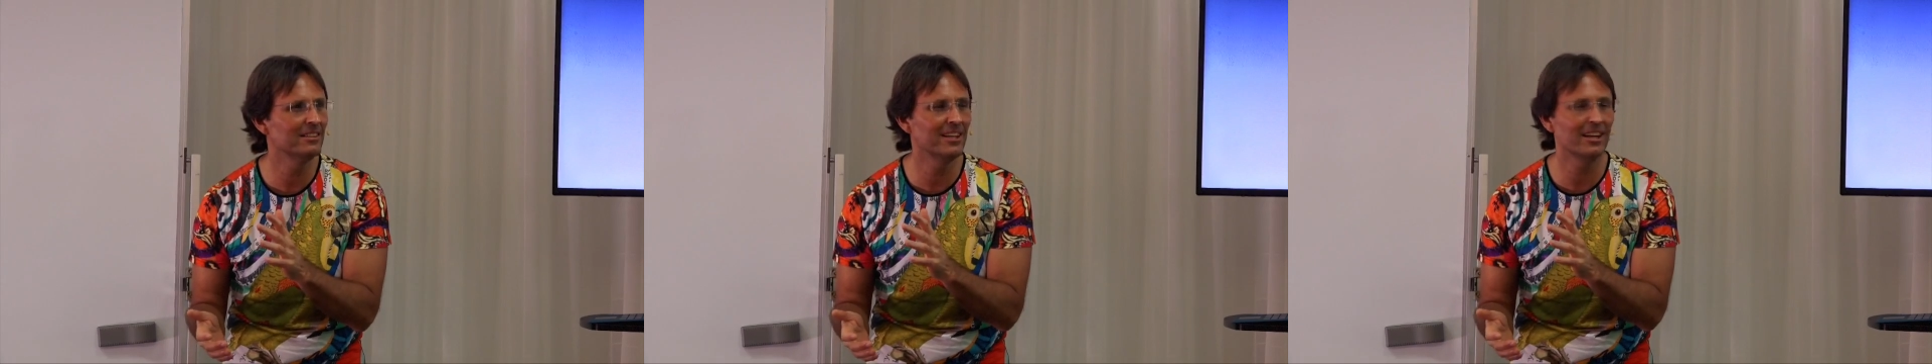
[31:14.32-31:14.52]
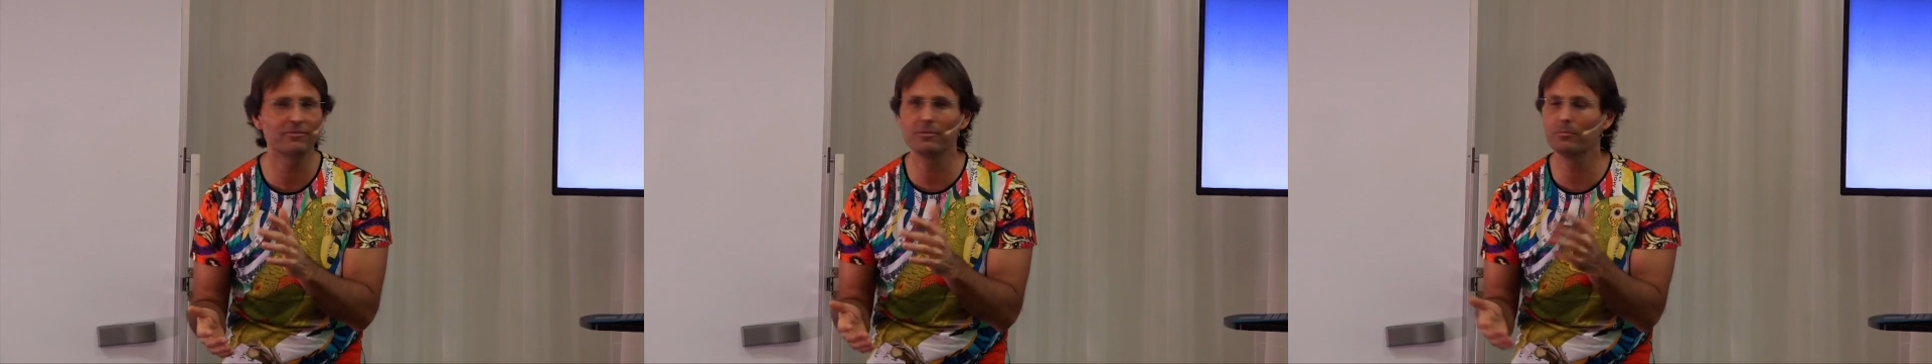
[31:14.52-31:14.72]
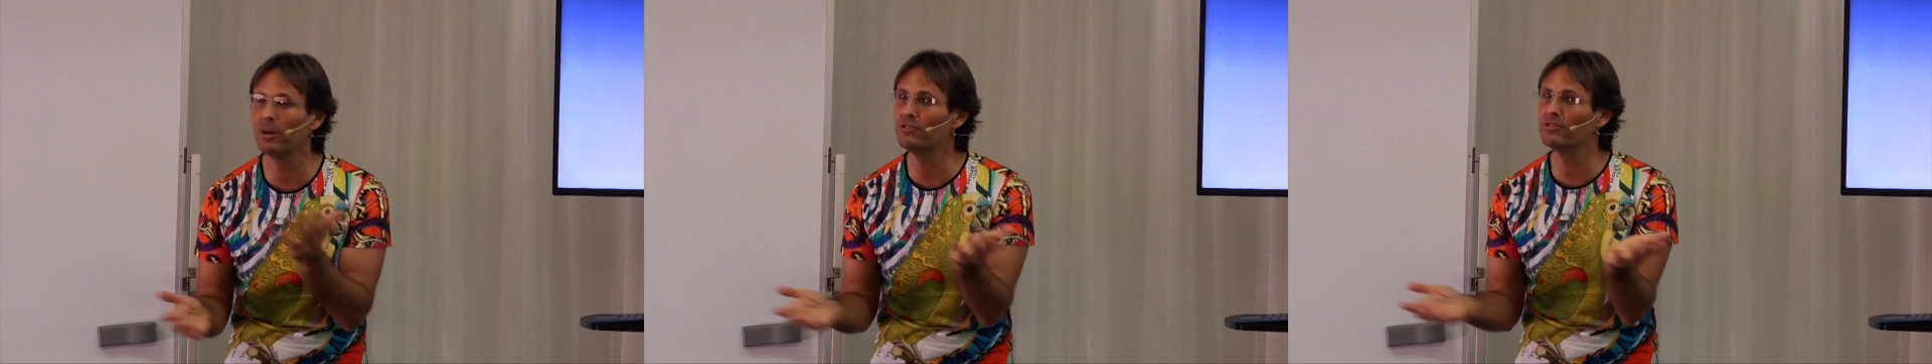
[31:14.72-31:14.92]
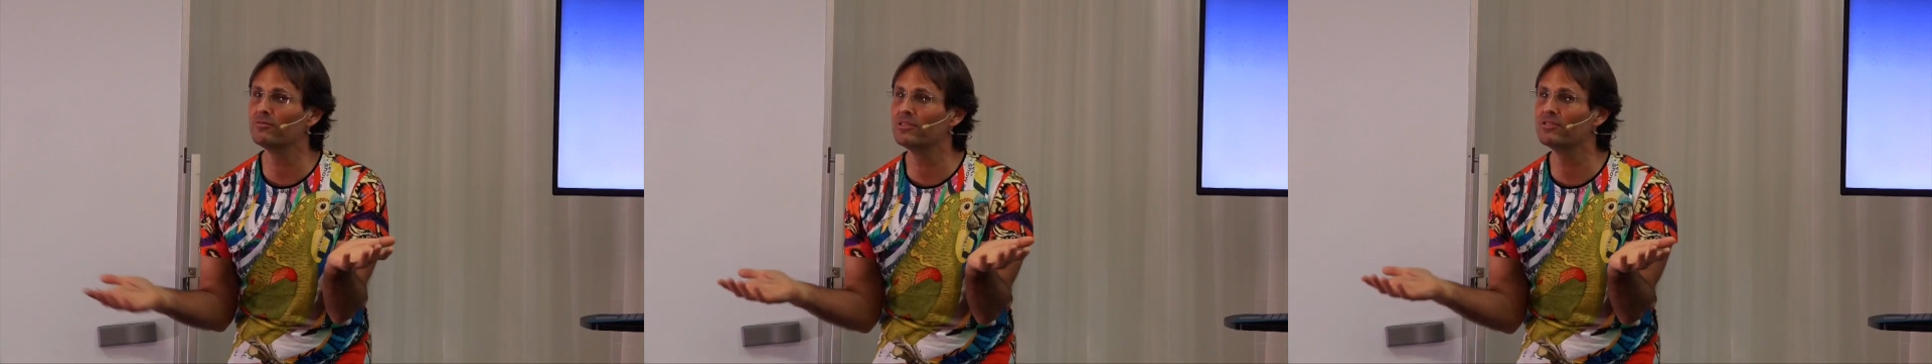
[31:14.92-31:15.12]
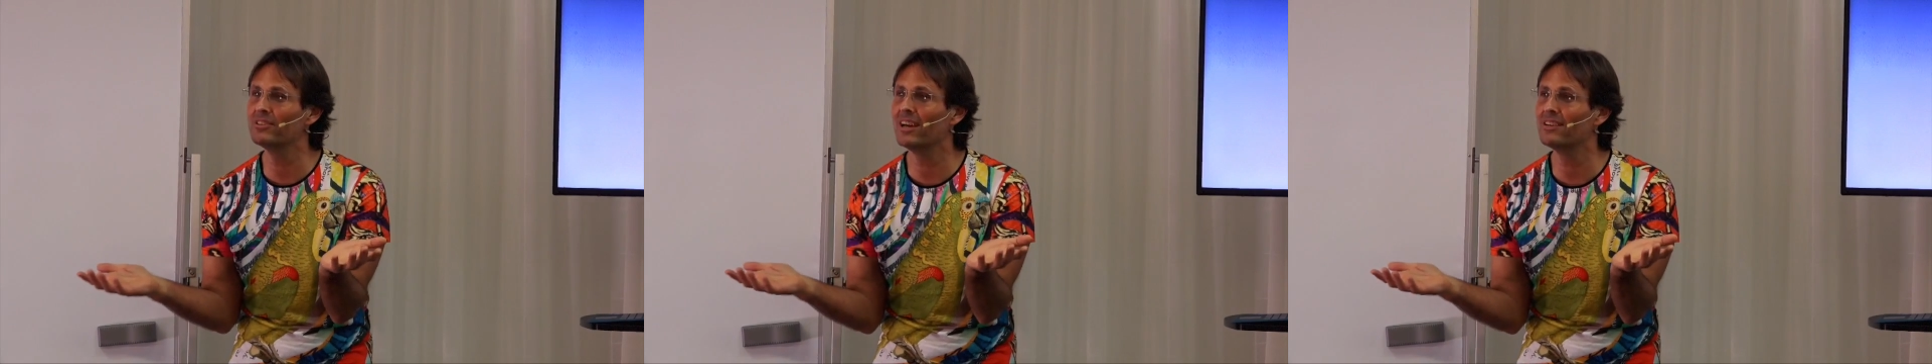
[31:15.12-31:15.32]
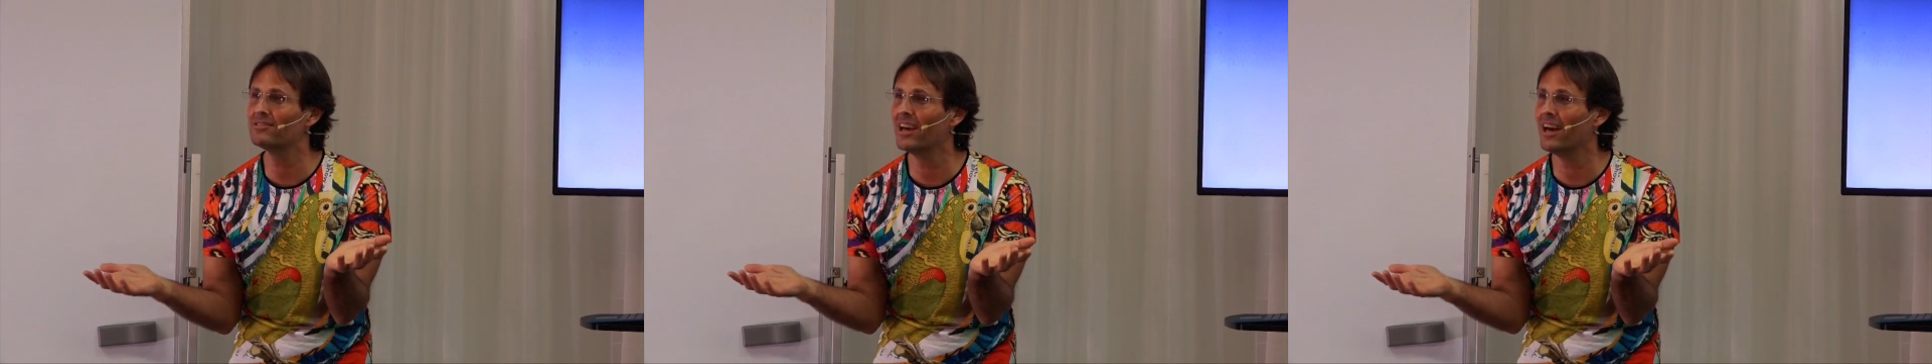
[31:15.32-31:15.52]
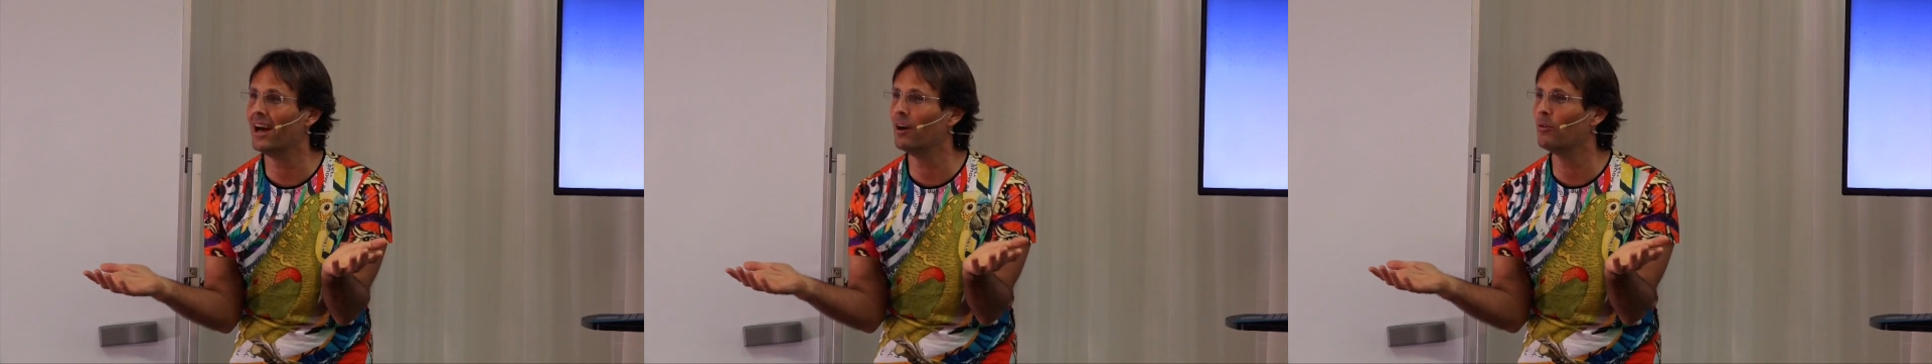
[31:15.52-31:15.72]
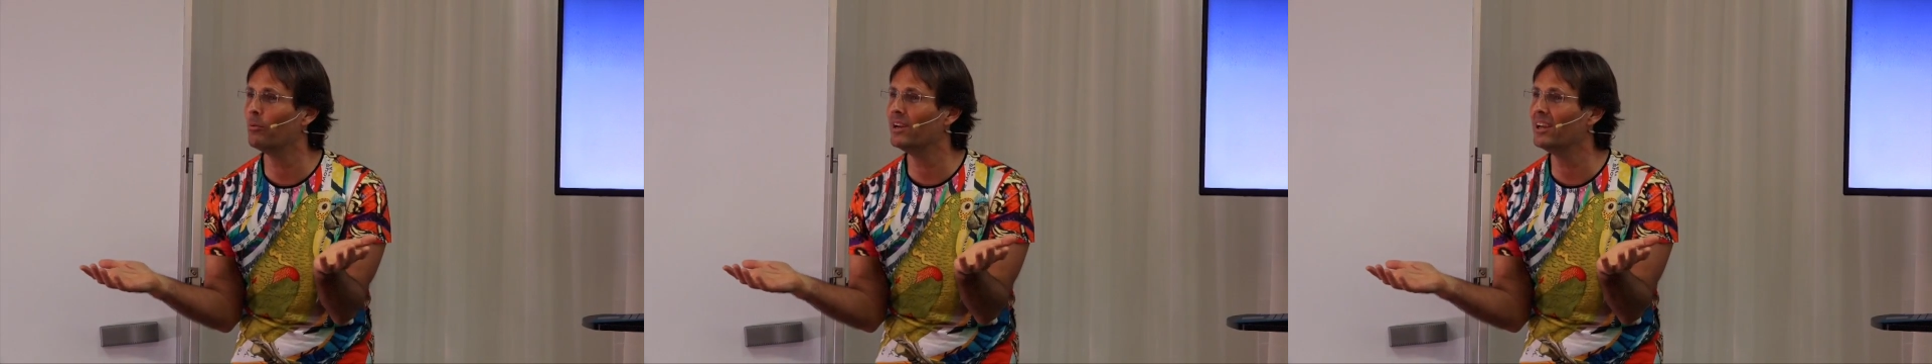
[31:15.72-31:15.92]
Now, for most of us, that's
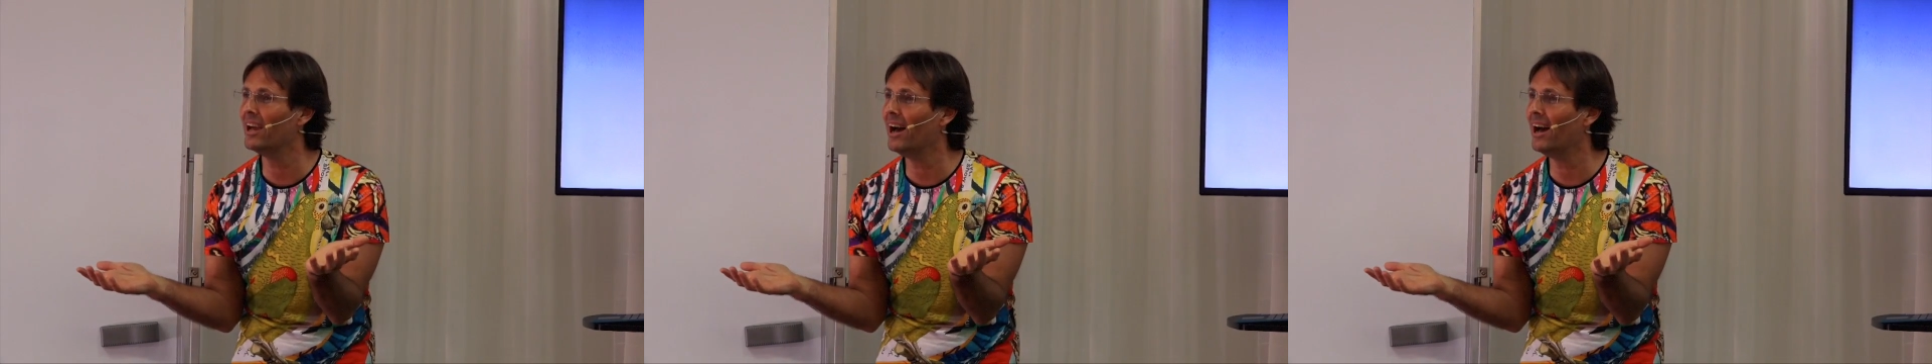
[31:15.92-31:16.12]
how we